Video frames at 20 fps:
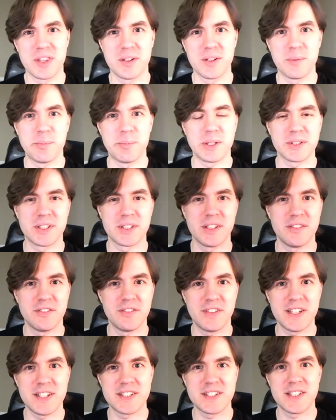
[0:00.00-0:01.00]
the built-in
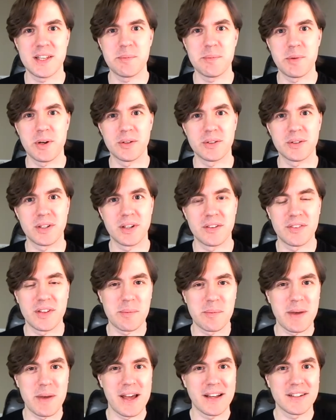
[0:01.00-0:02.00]
VC mode of
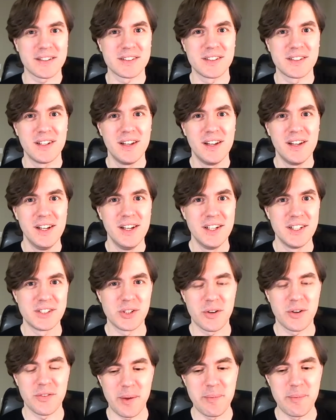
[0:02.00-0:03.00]
Emacs. Oh, yeah?
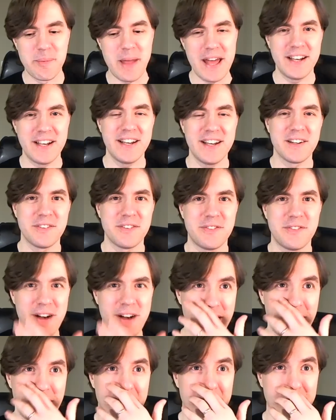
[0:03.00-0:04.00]
So if I'm editing a
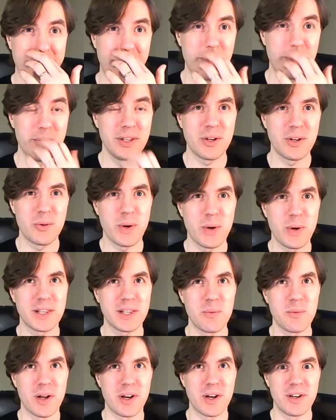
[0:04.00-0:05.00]
file and I really quickly
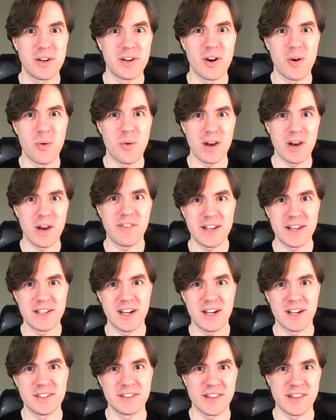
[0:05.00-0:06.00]
want to know what have I
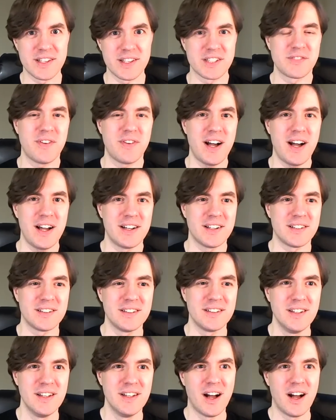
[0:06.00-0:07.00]
done to this
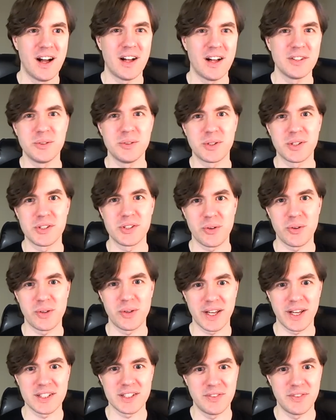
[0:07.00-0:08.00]
file, I'll do
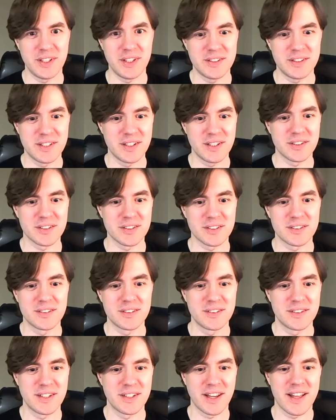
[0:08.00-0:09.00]
Control-XV tilde
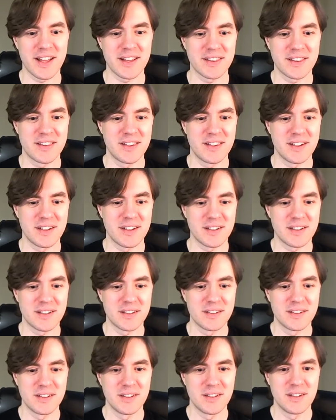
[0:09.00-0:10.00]
to get mm -hmm. the, mm-hmm.
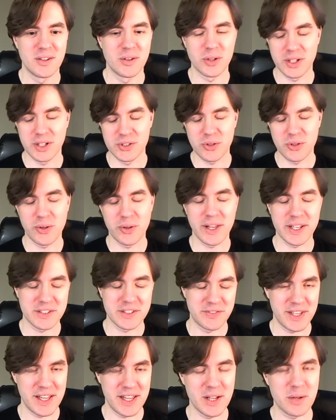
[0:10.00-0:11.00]
or Control-XV
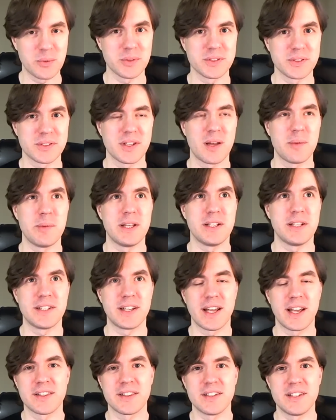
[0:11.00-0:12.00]
equals, I mean, to
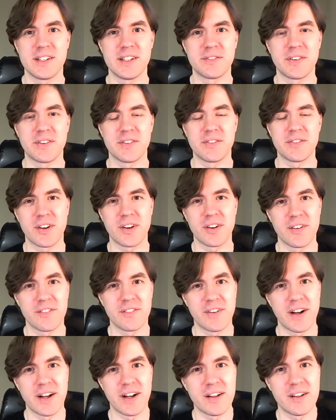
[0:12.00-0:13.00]
get the diff of the current
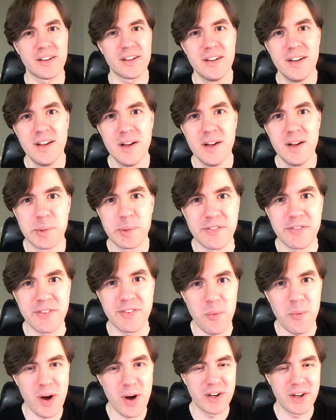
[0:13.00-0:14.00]
file. But if I
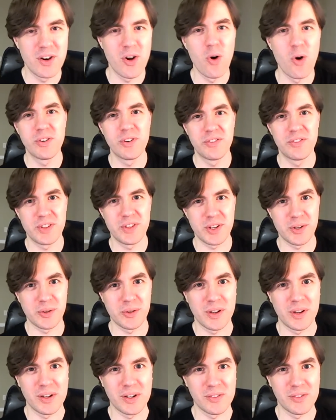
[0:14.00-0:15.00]
want an overview
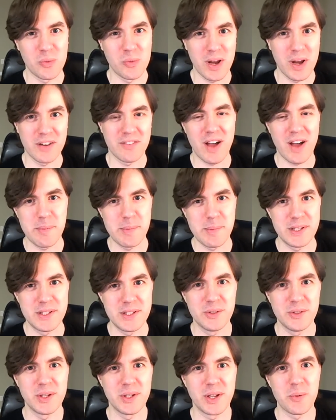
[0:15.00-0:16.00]
of what have I been
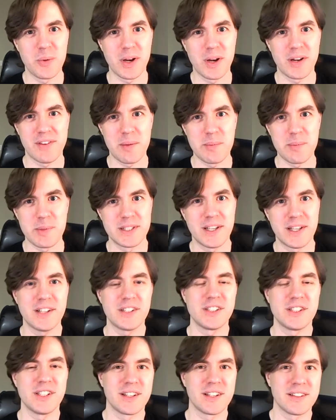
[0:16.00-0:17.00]
doing, what have I been
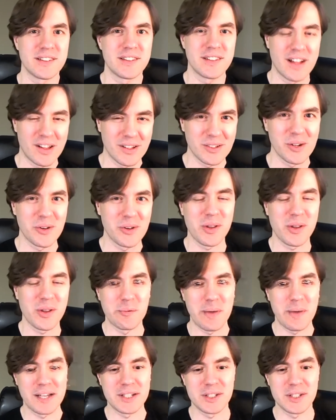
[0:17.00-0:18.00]
touching, I'll go to the
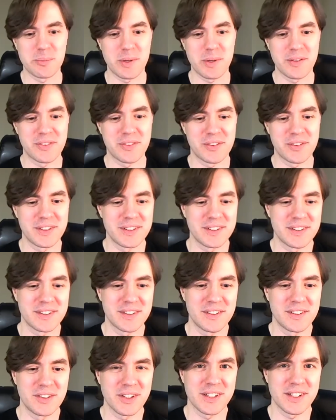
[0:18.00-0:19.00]
Magit Buffer and
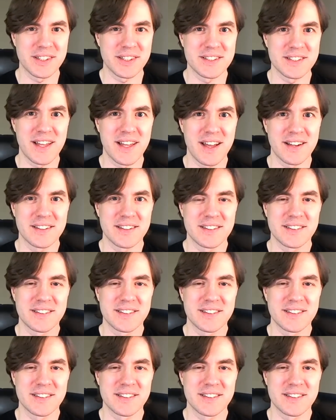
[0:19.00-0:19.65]
look at mm -hmm. the mm-hmm.